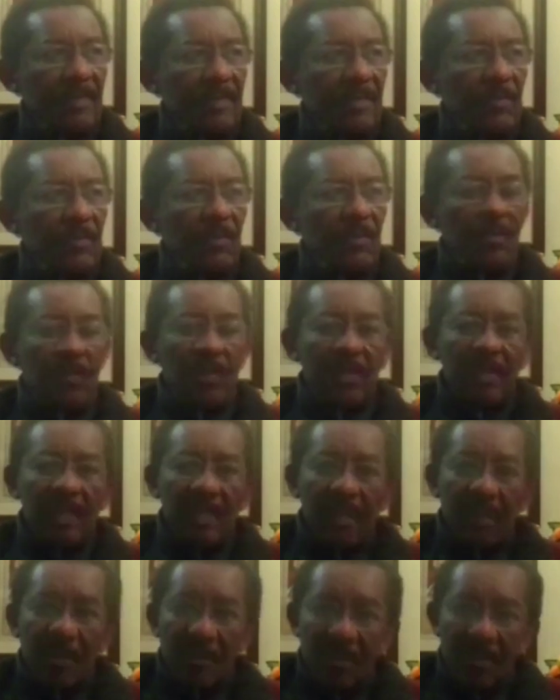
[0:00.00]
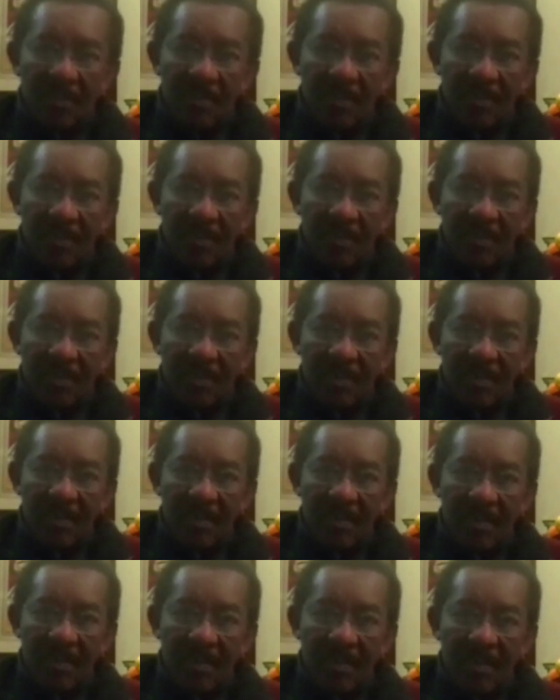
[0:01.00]
he spoke Mandingo,
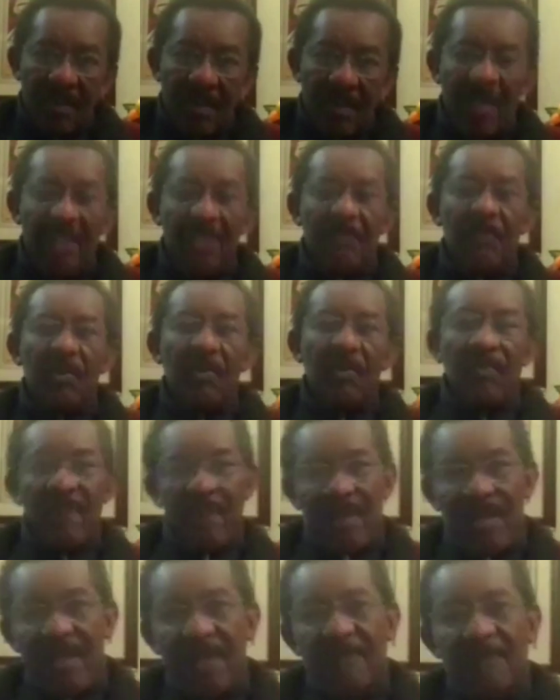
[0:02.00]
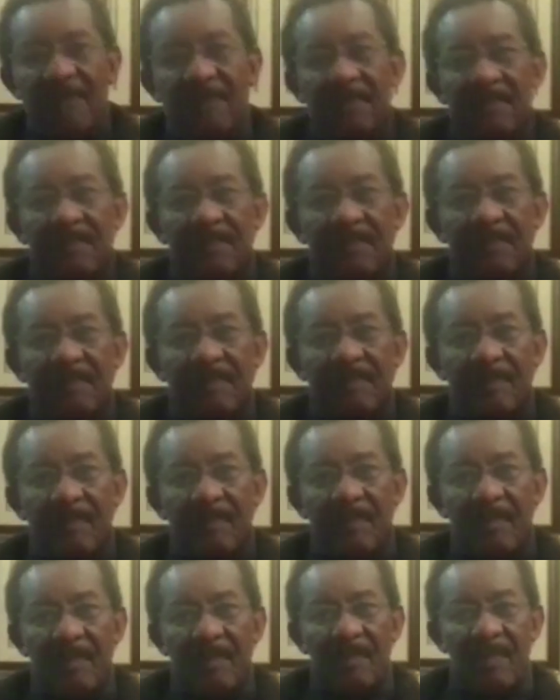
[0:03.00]
and he spoke Vai.
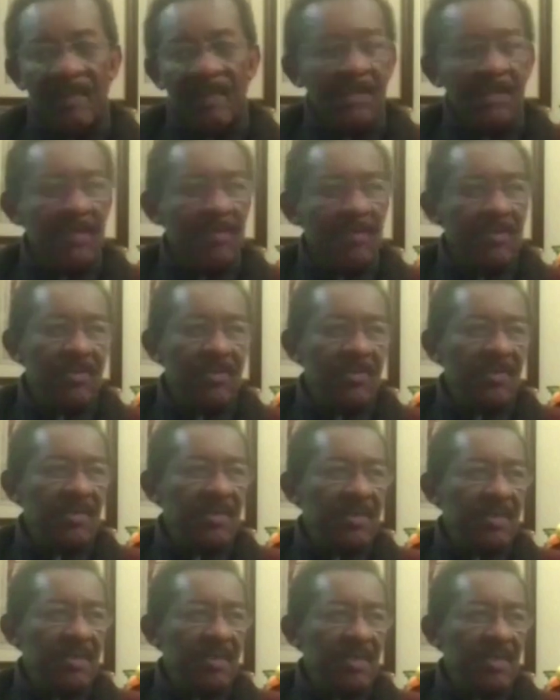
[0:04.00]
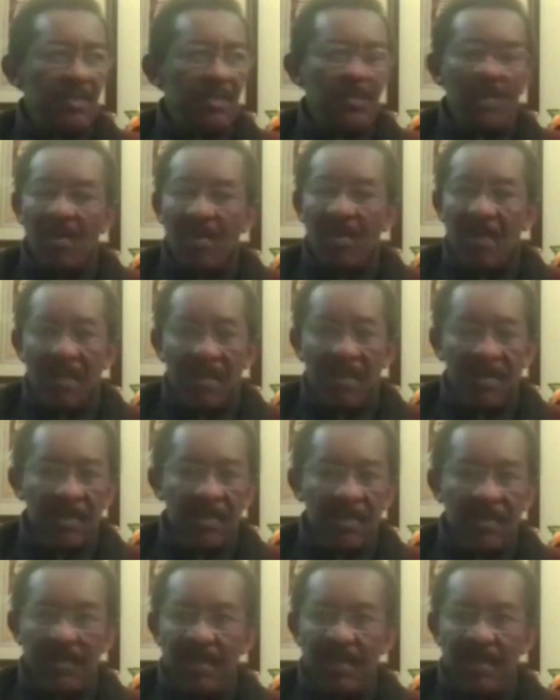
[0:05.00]
So he was truly intelligent. He spoke all of those